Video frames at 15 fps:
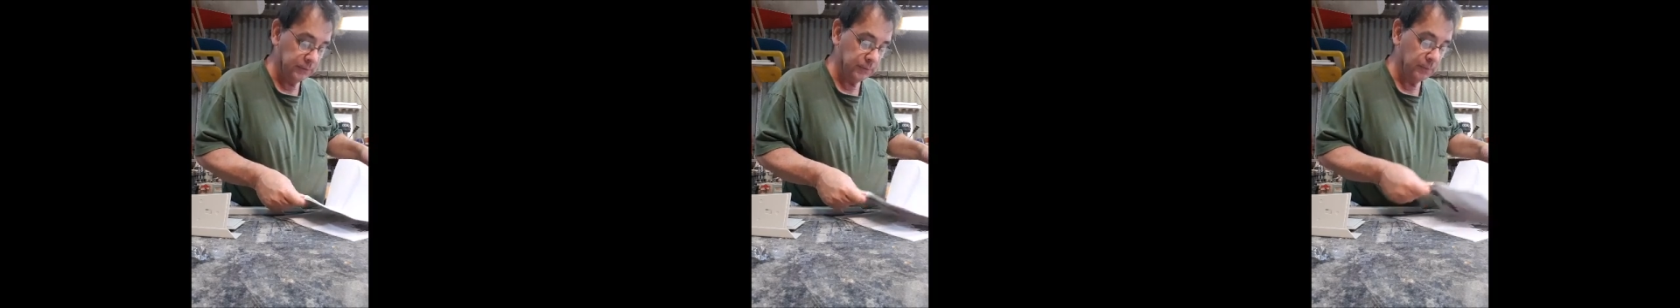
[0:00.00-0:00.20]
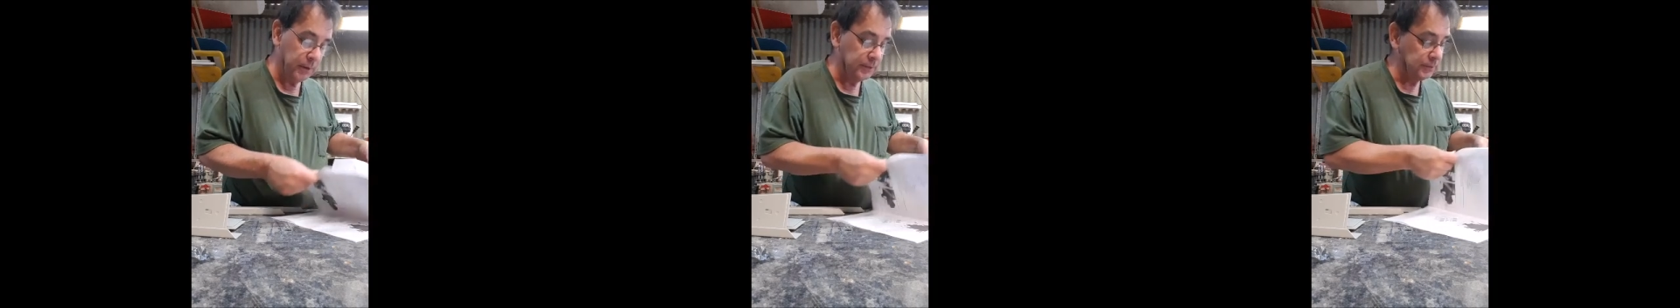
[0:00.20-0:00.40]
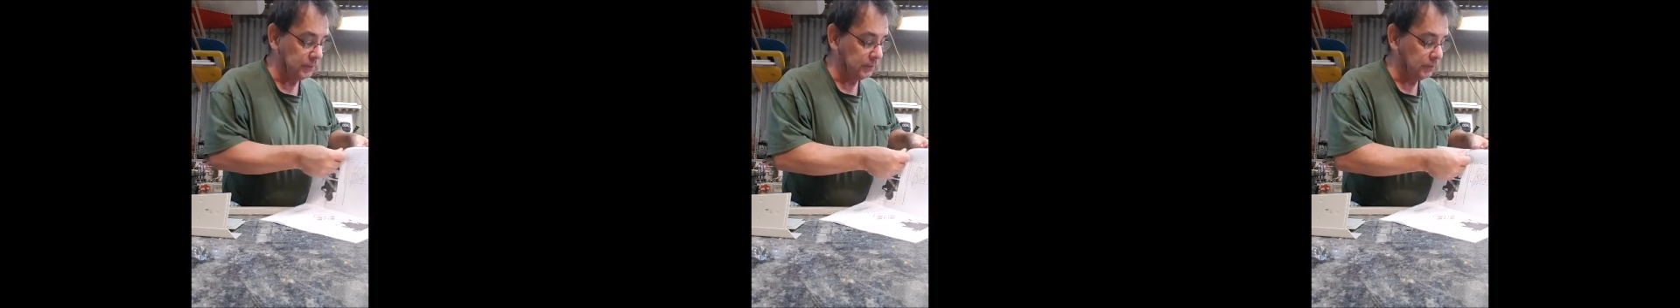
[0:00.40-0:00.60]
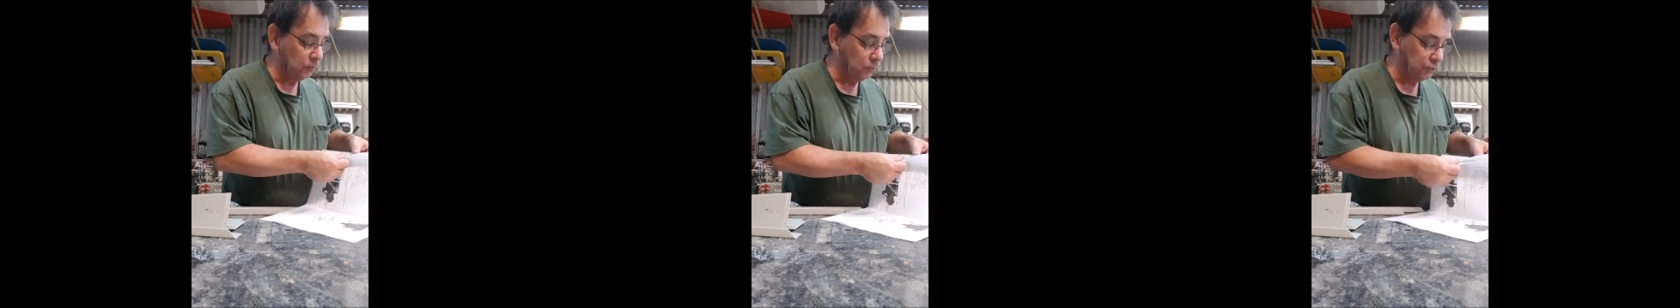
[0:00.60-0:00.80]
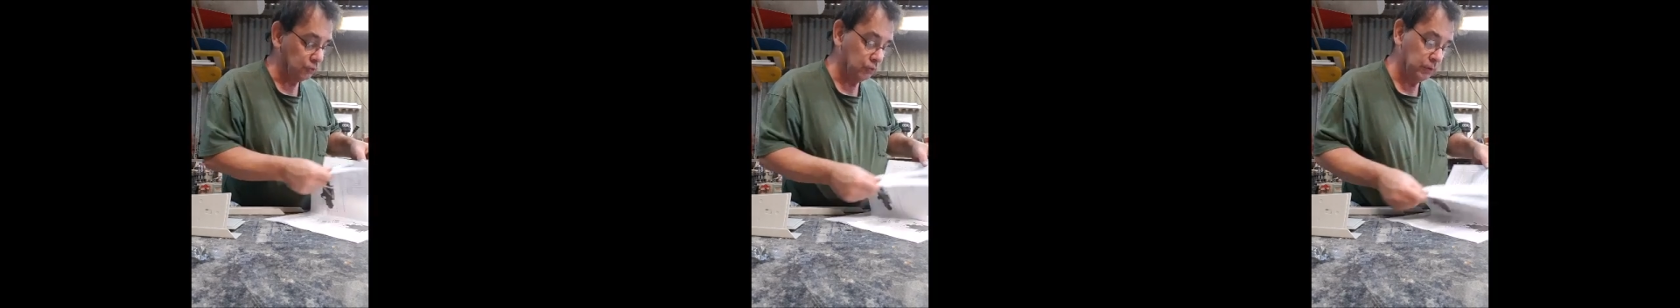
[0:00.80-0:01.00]
So basically,
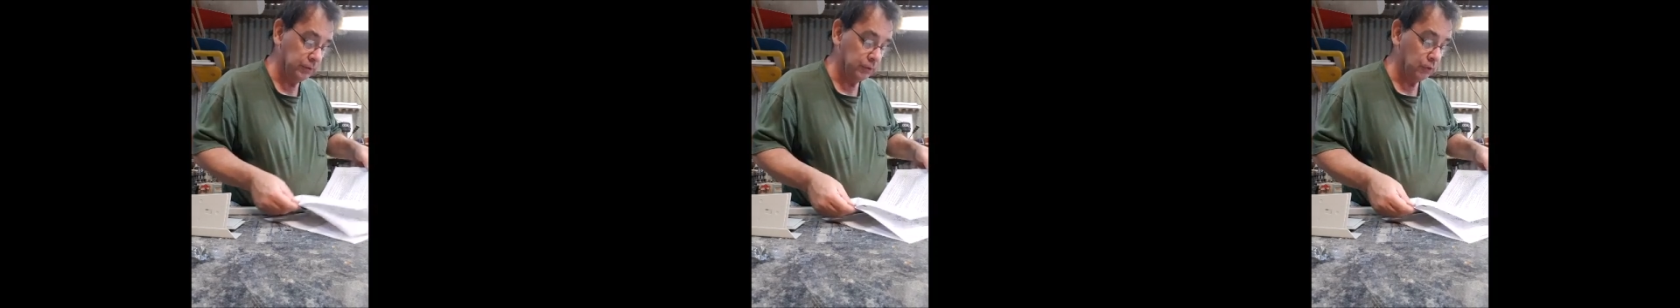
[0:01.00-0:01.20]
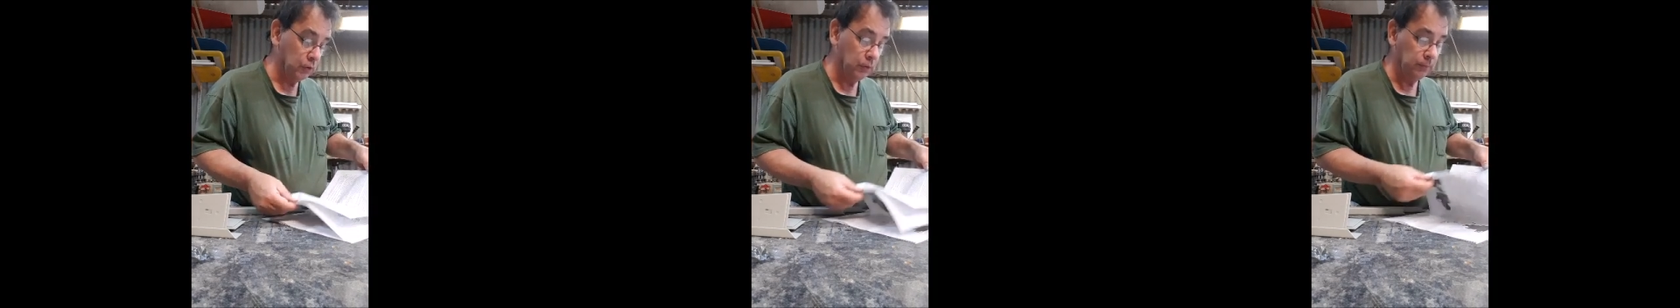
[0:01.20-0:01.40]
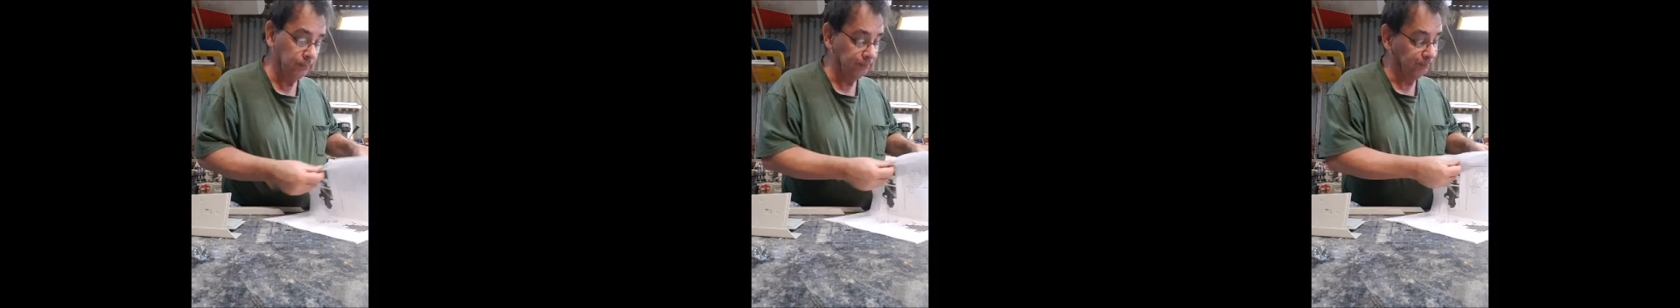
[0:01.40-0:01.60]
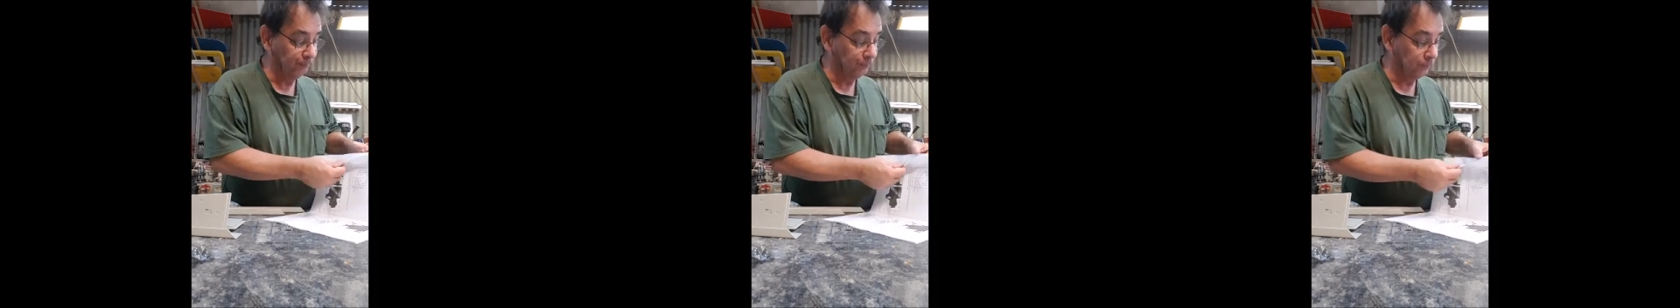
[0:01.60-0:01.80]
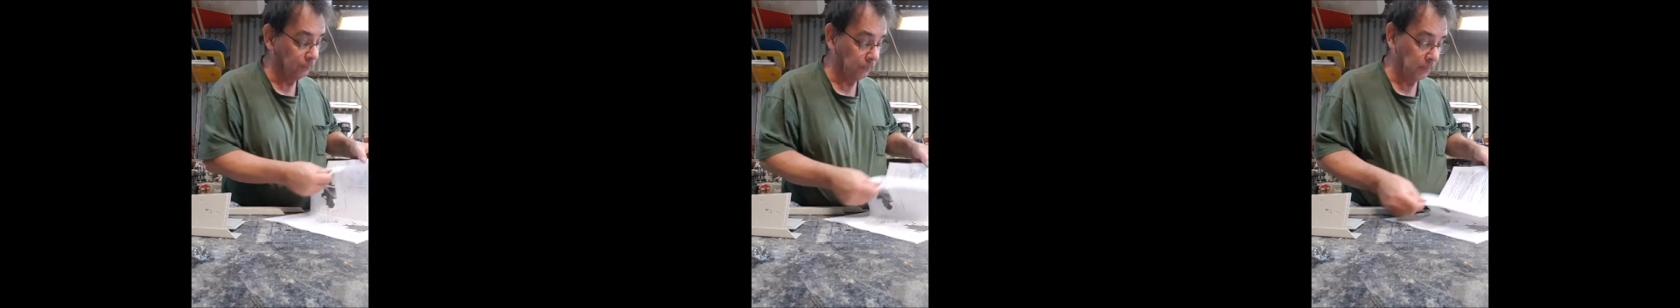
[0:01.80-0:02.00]
what you need to do is
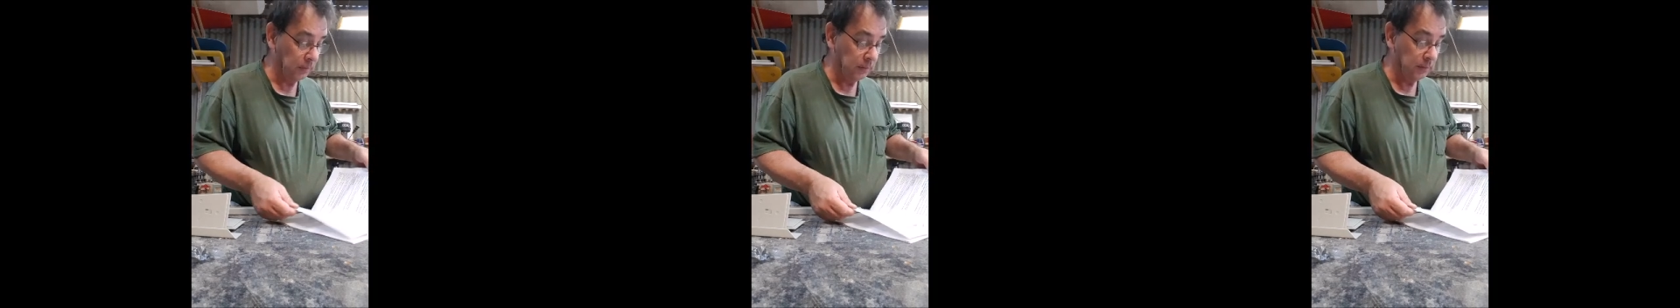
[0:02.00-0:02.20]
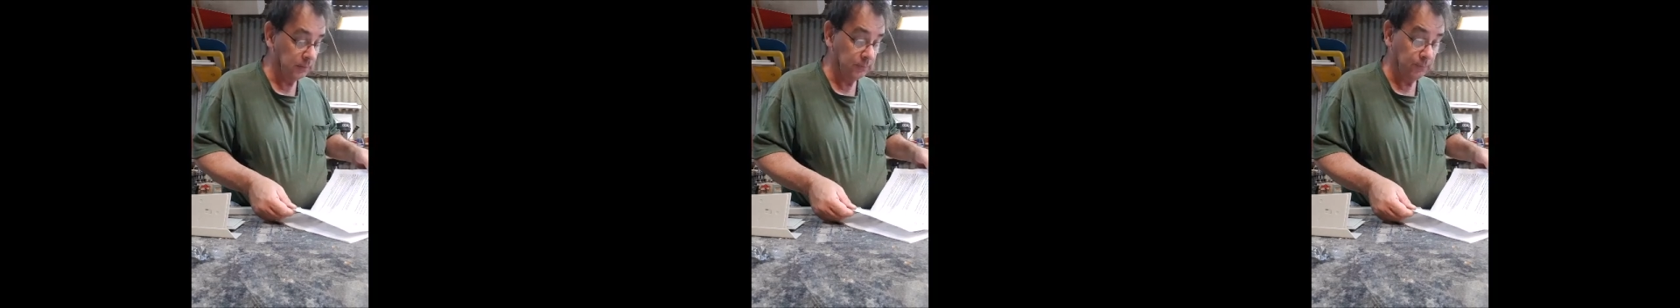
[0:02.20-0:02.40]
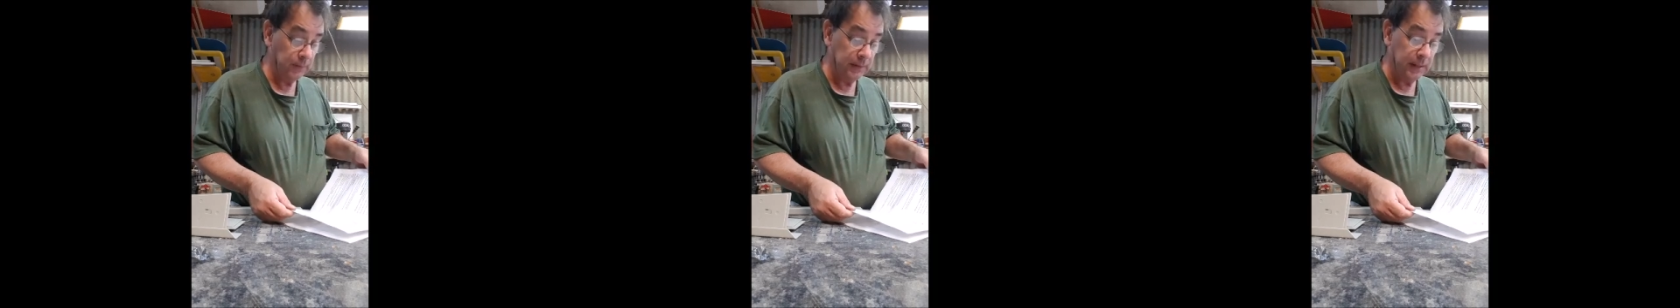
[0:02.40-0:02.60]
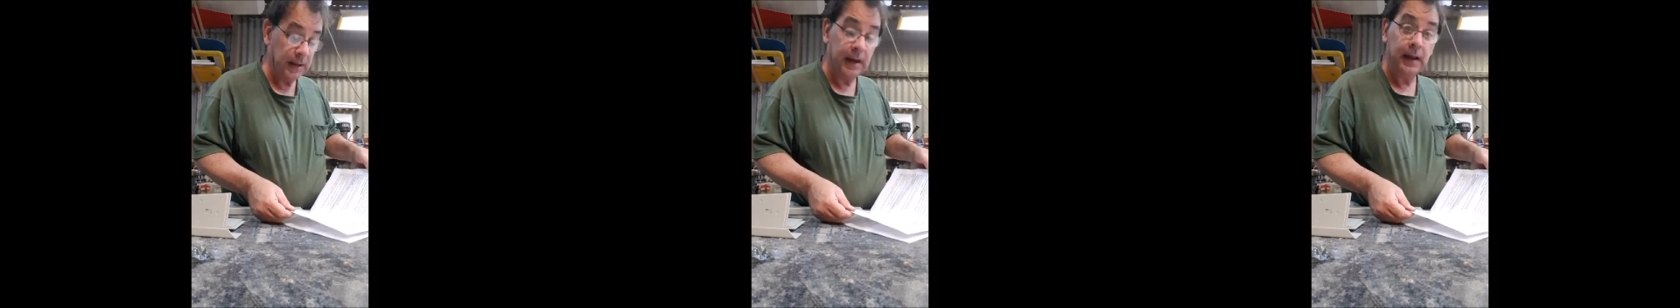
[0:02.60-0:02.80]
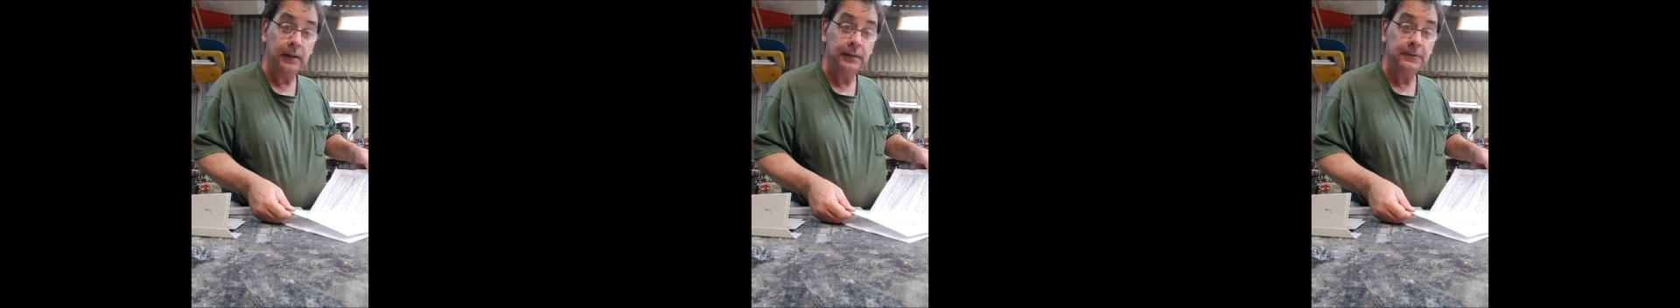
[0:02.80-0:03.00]
figure
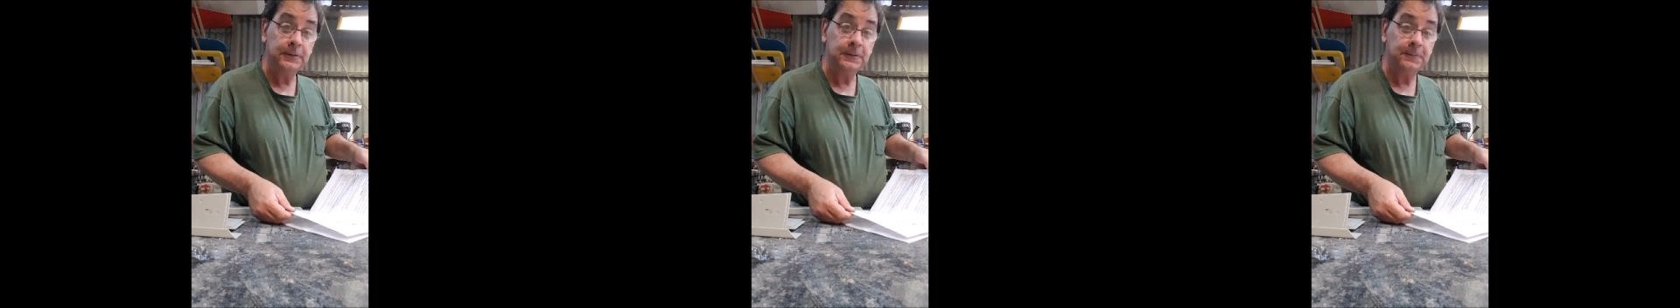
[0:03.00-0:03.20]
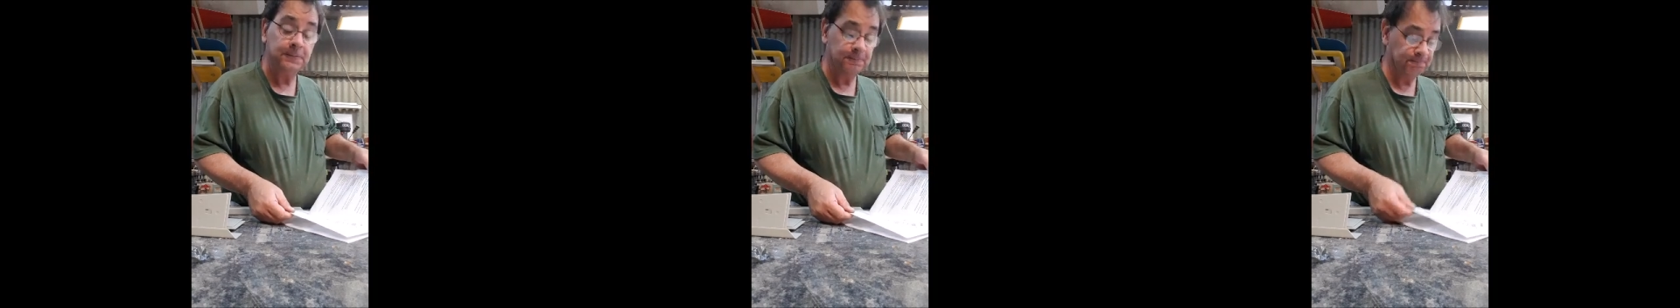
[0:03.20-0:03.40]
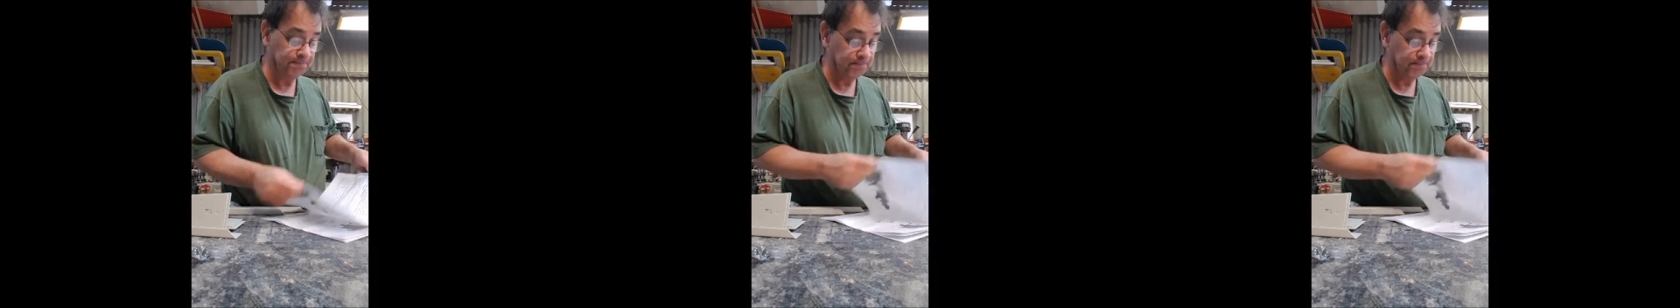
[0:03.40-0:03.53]
that out yourself.